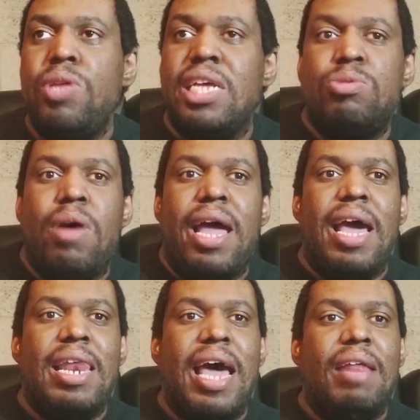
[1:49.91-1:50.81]
That's why
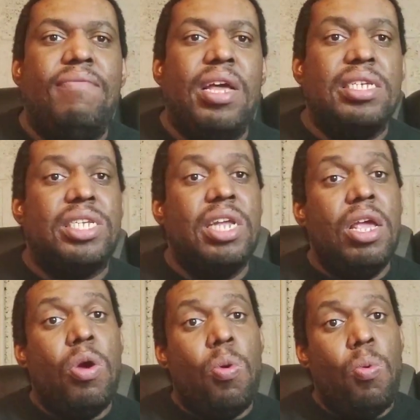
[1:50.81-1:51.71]
a lot of us
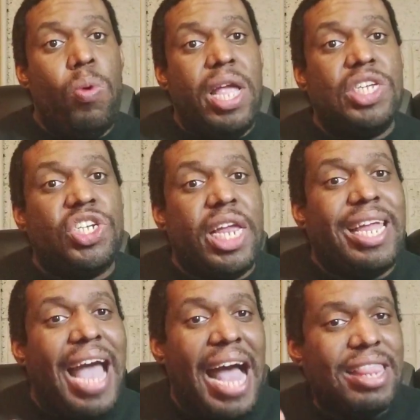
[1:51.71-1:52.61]
when
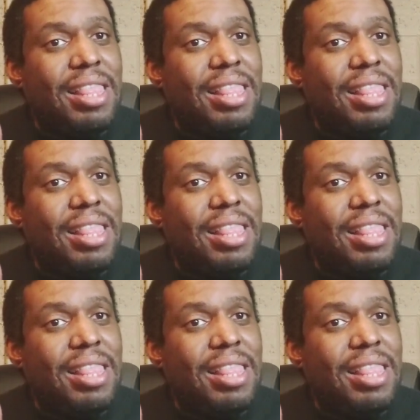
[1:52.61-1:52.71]
she got